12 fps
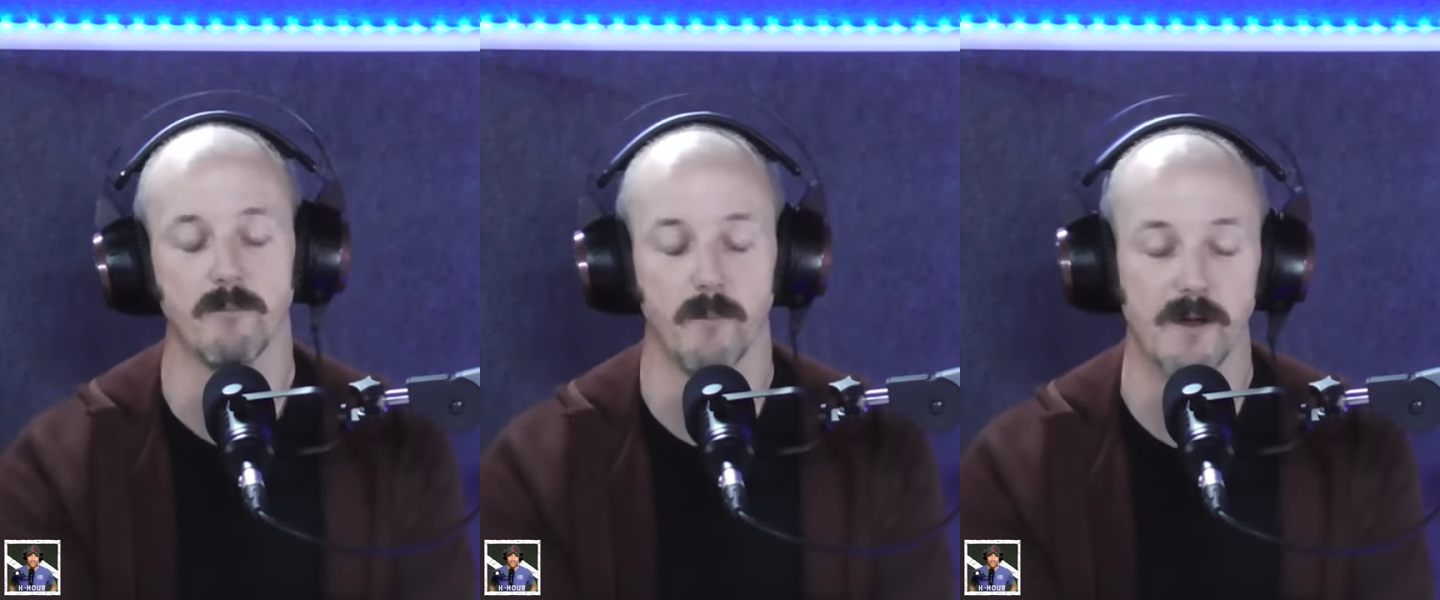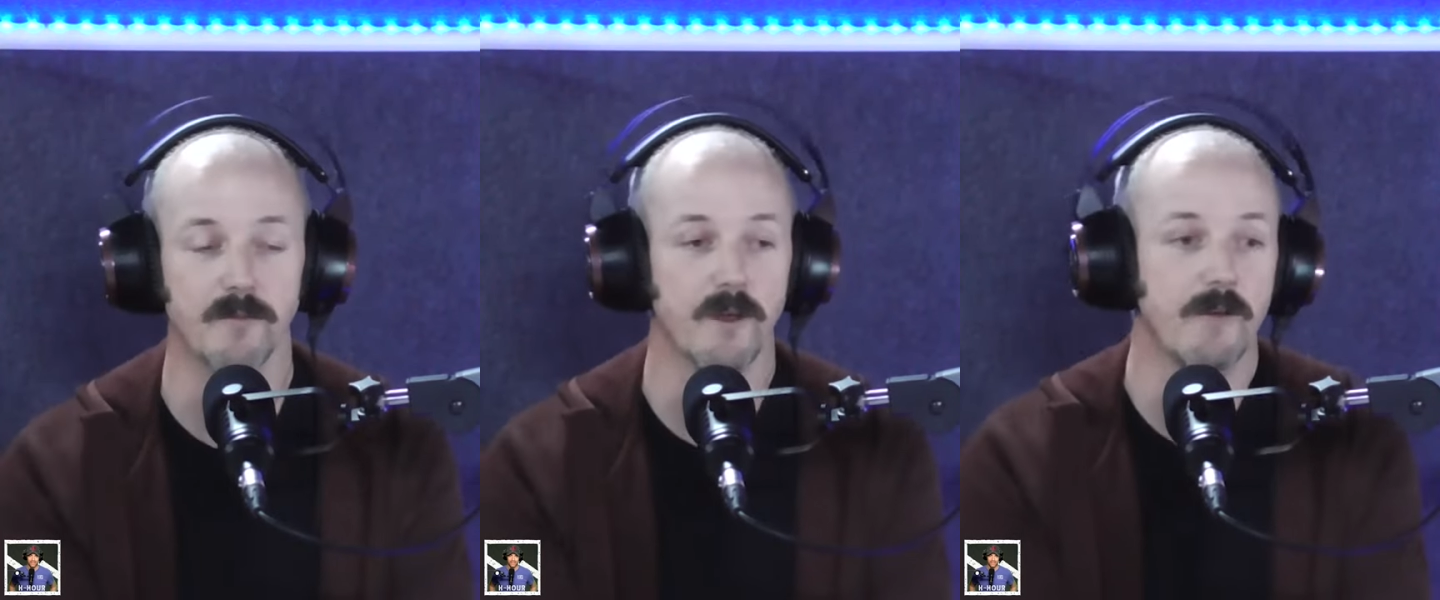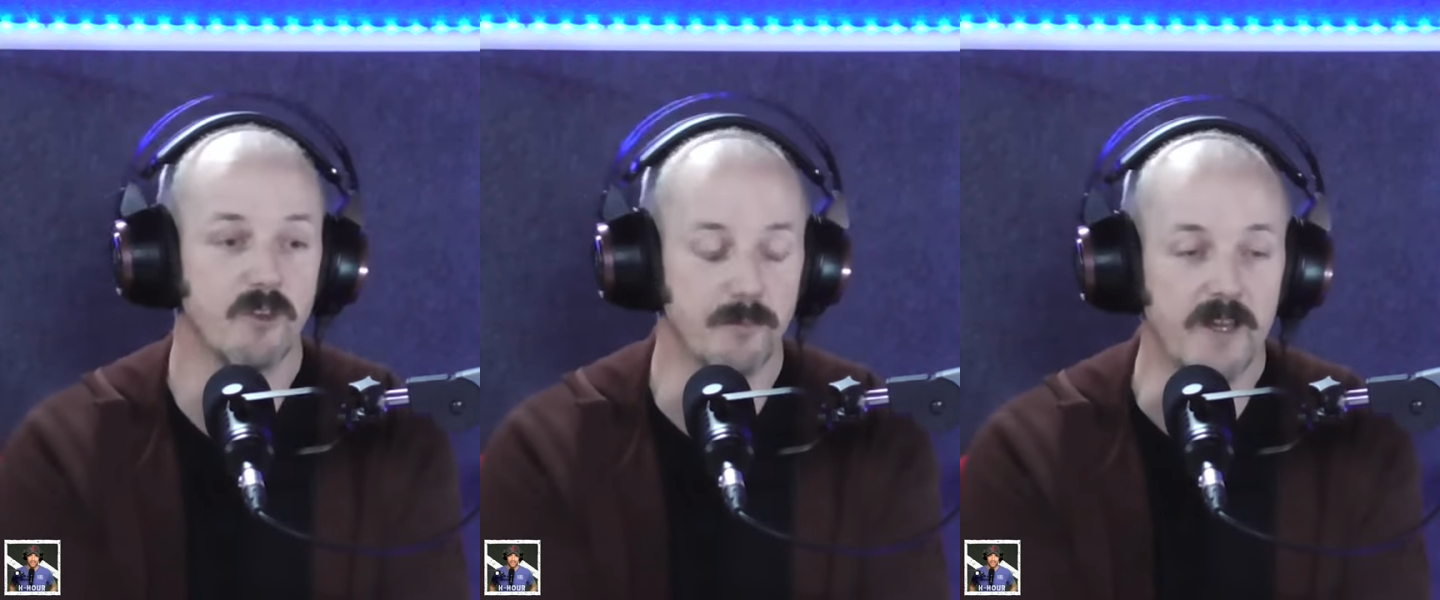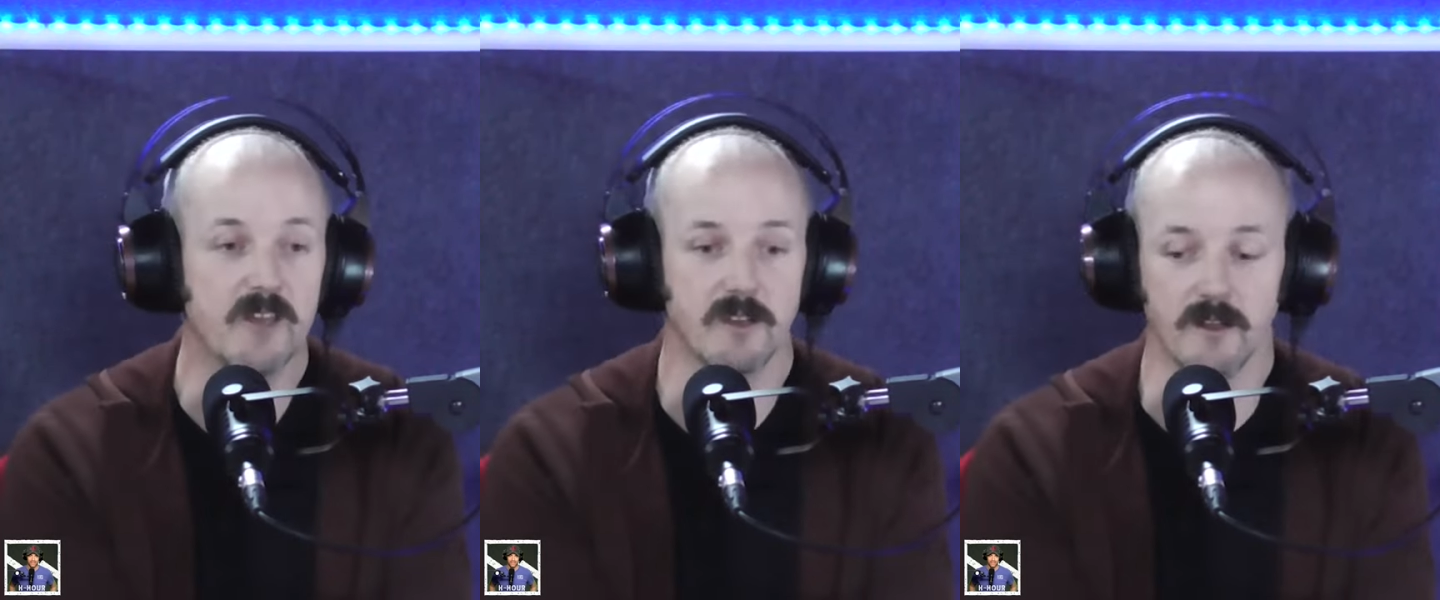my fear is
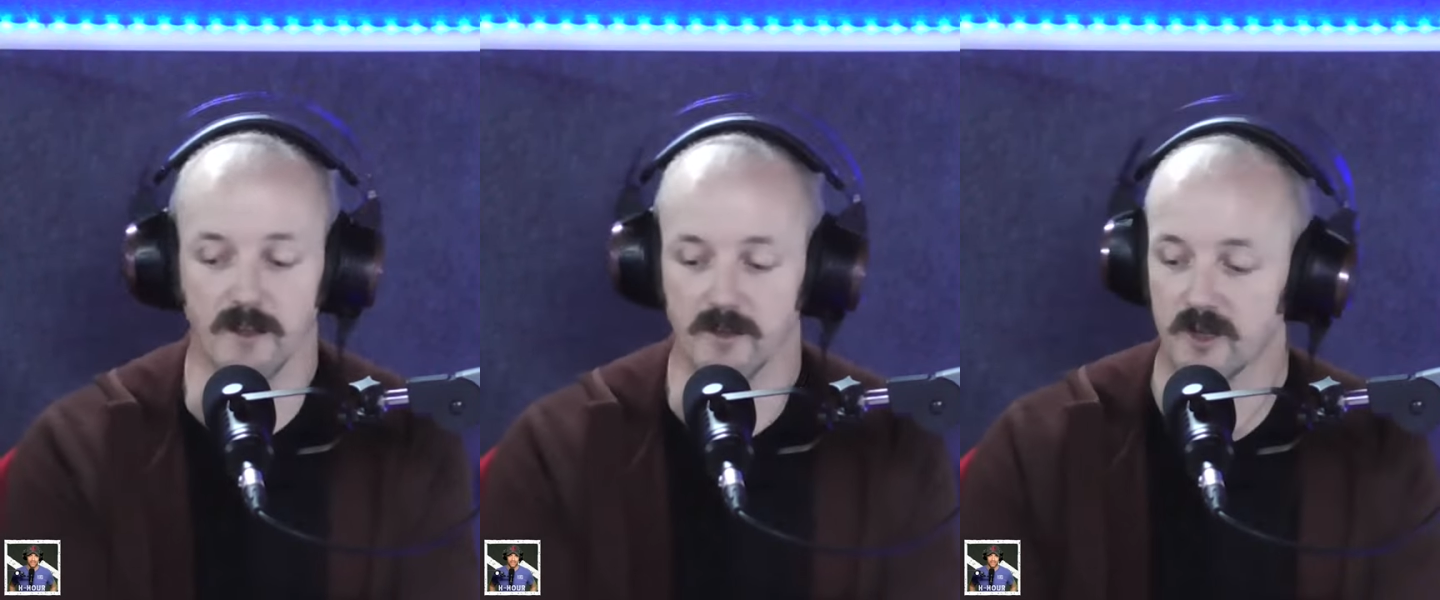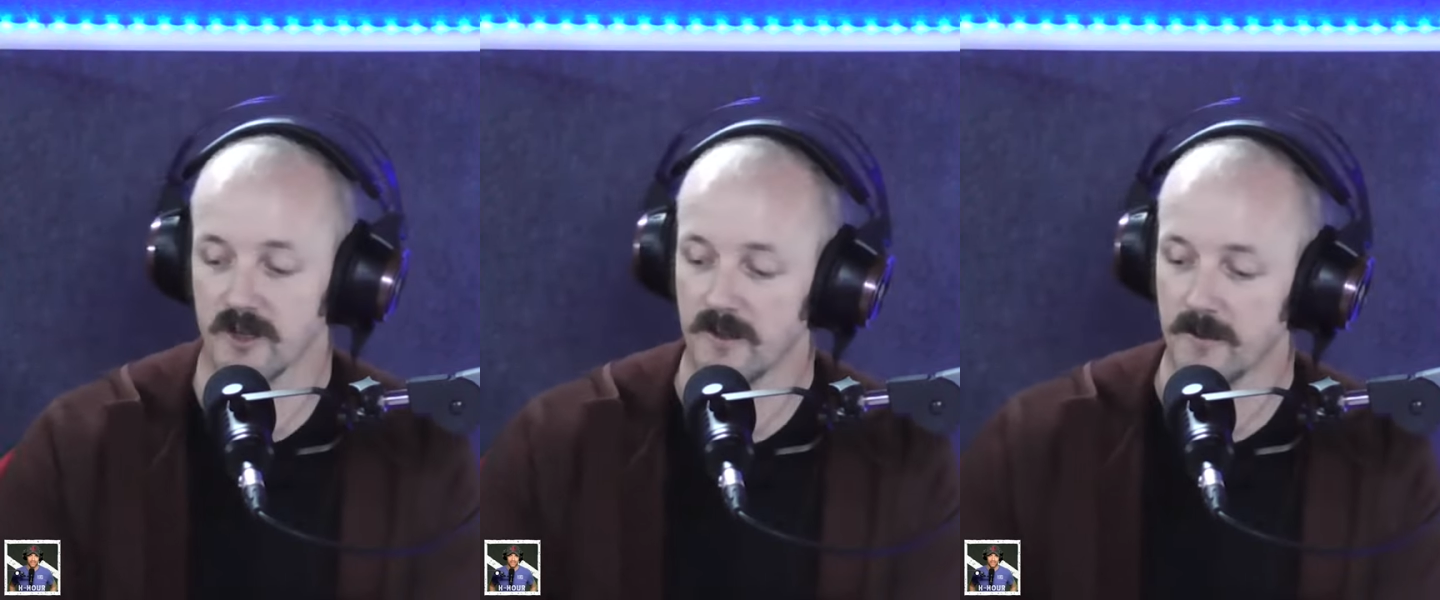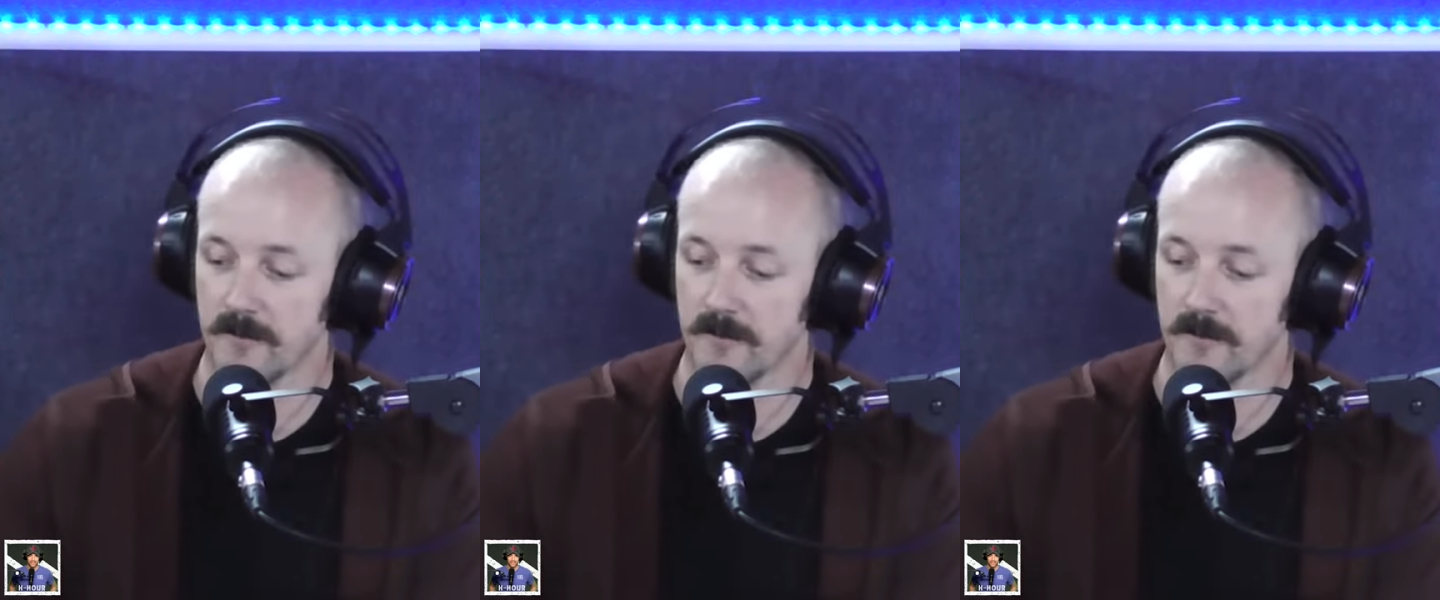basically this: